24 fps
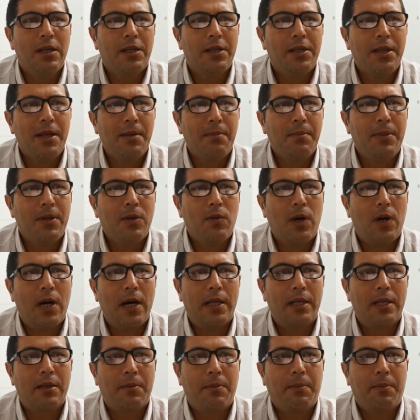Number
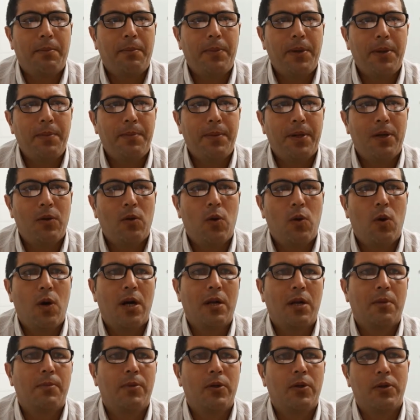one, people who
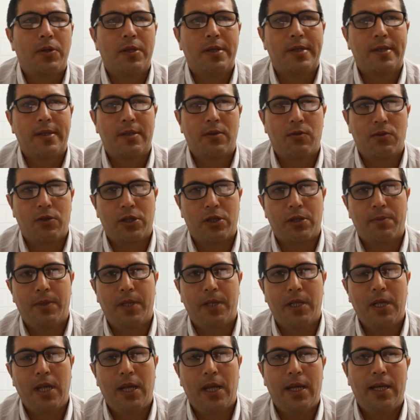are more
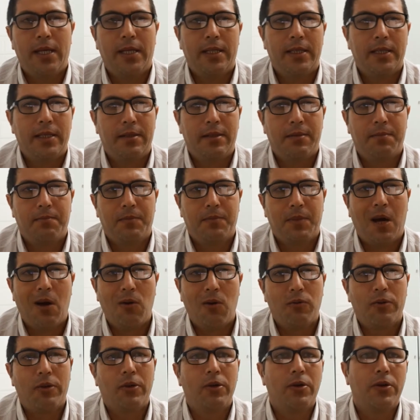sociable and
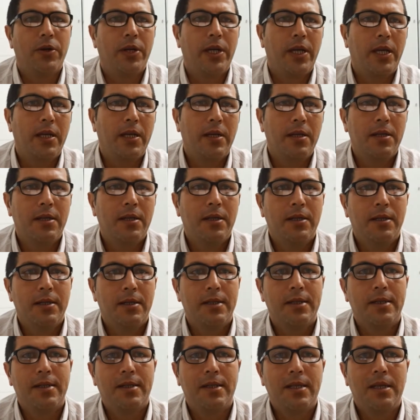outgoing
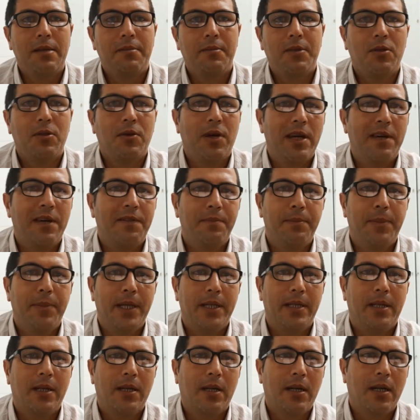seem to have
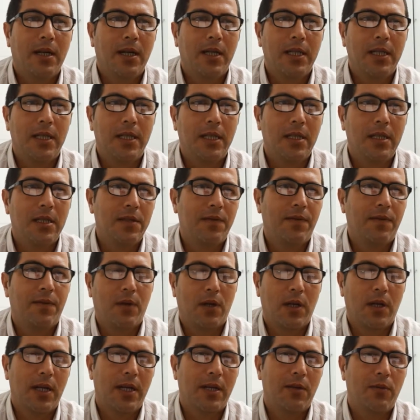better qualities
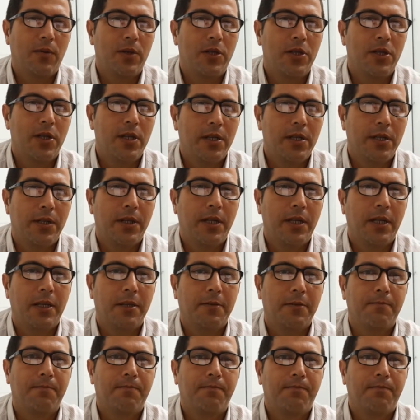for language learning.